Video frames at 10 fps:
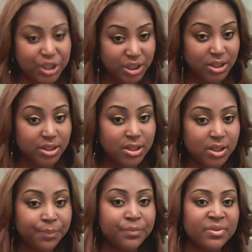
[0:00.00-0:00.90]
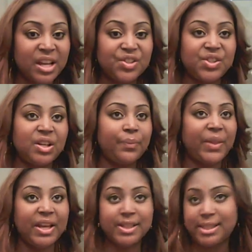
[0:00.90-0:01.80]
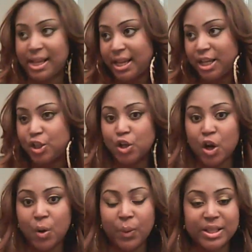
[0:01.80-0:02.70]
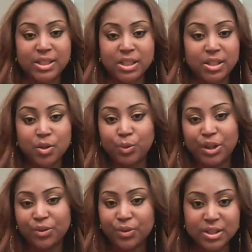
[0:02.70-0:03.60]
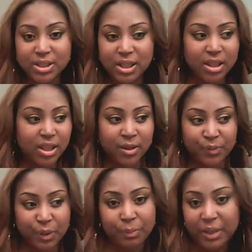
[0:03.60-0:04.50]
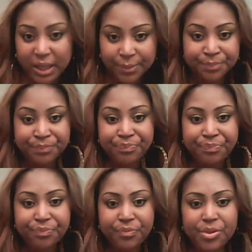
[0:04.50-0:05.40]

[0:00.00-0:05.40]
for Christians. They're sitting up there saying, it's no difference in them than me.